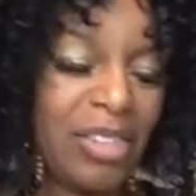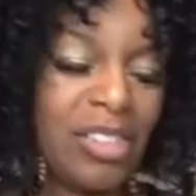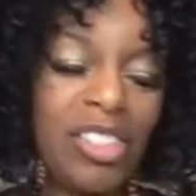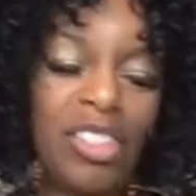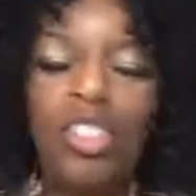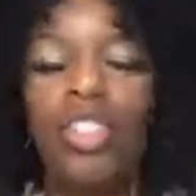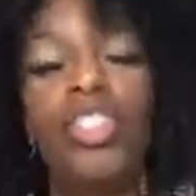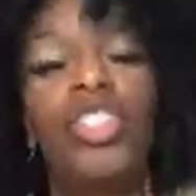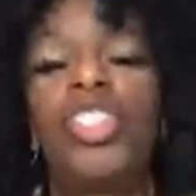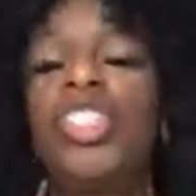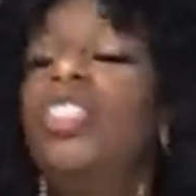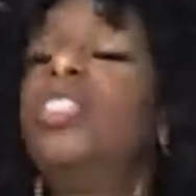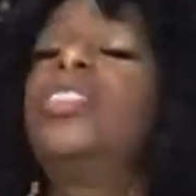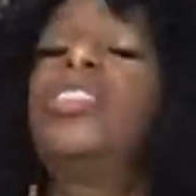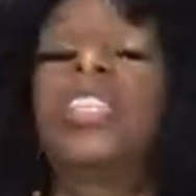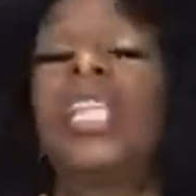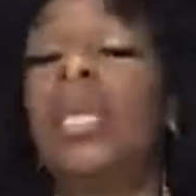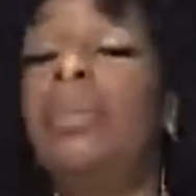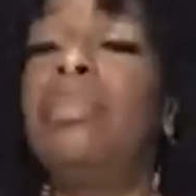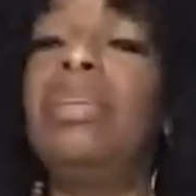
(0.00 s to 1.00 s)
You
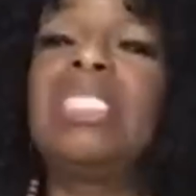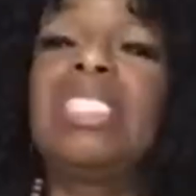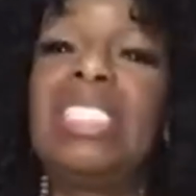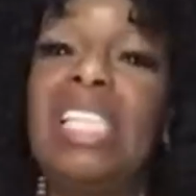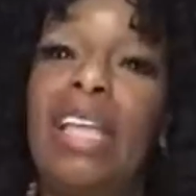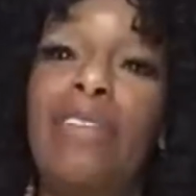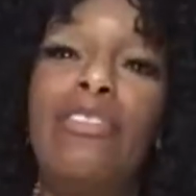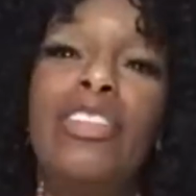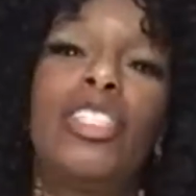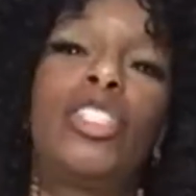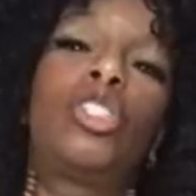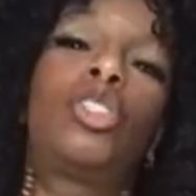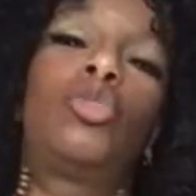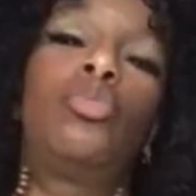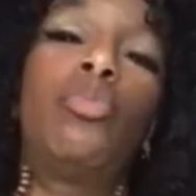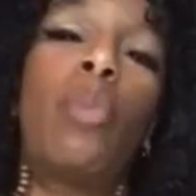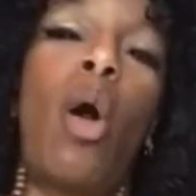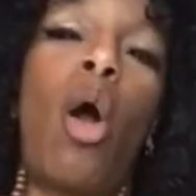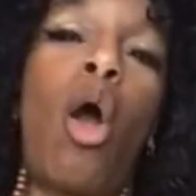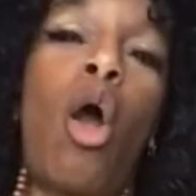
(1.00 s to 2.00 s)
see, Miss Diva's
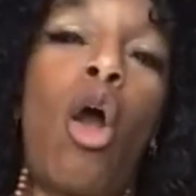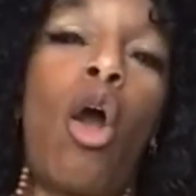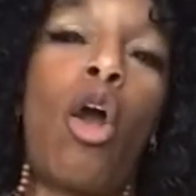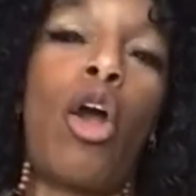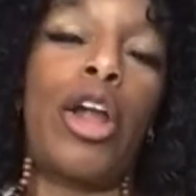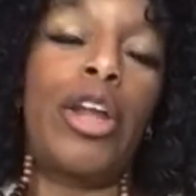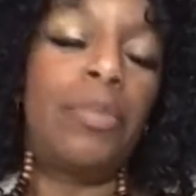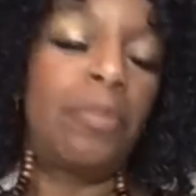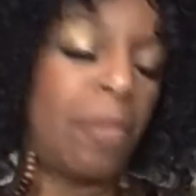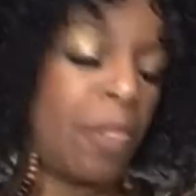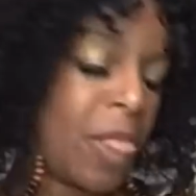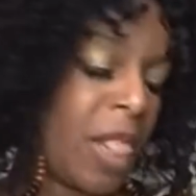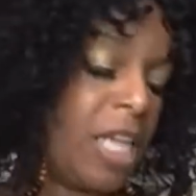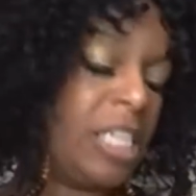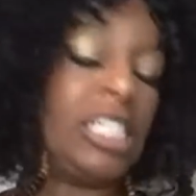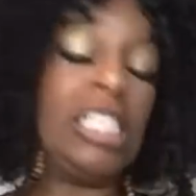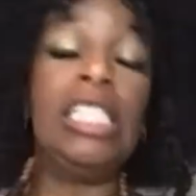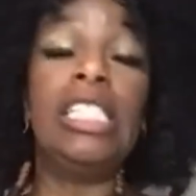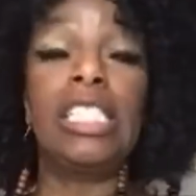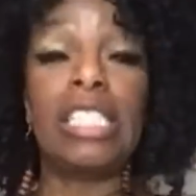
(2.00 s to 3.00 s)
smart,
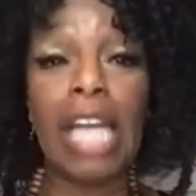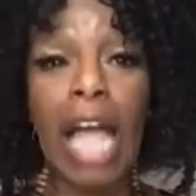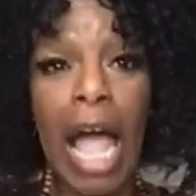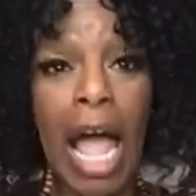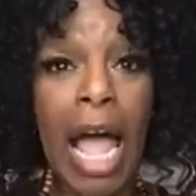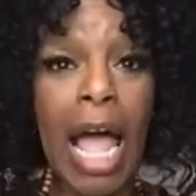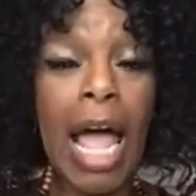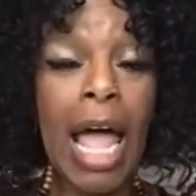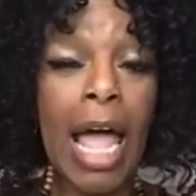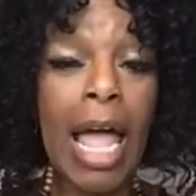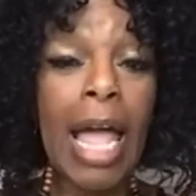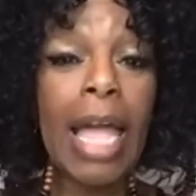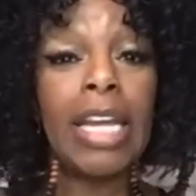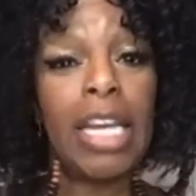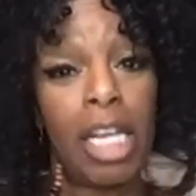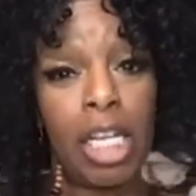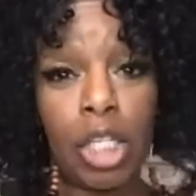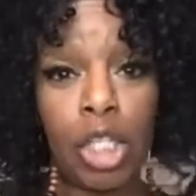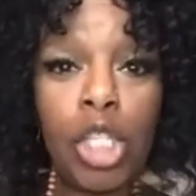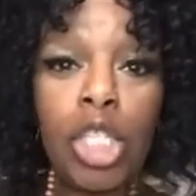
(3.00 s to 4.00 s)
she's kind,
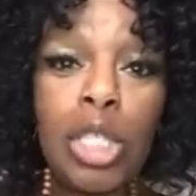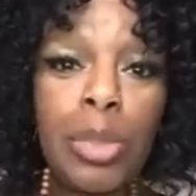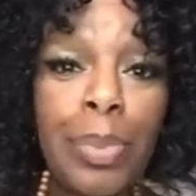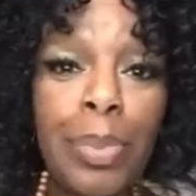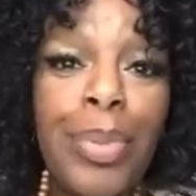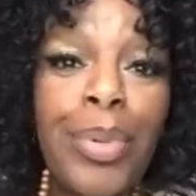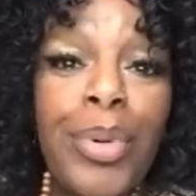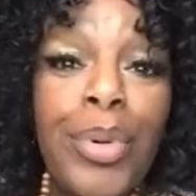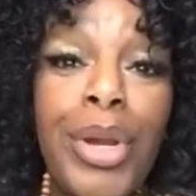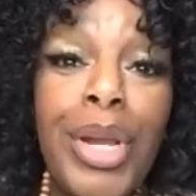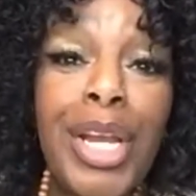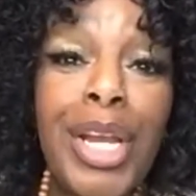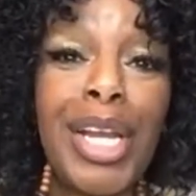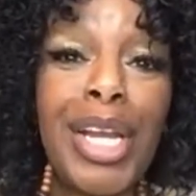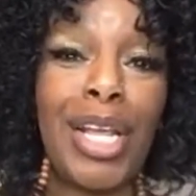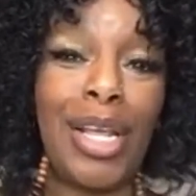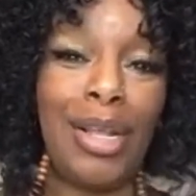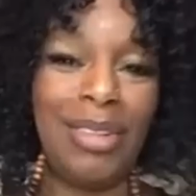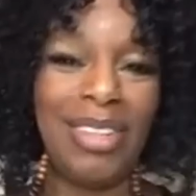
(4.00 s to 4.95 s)
and she's pretty.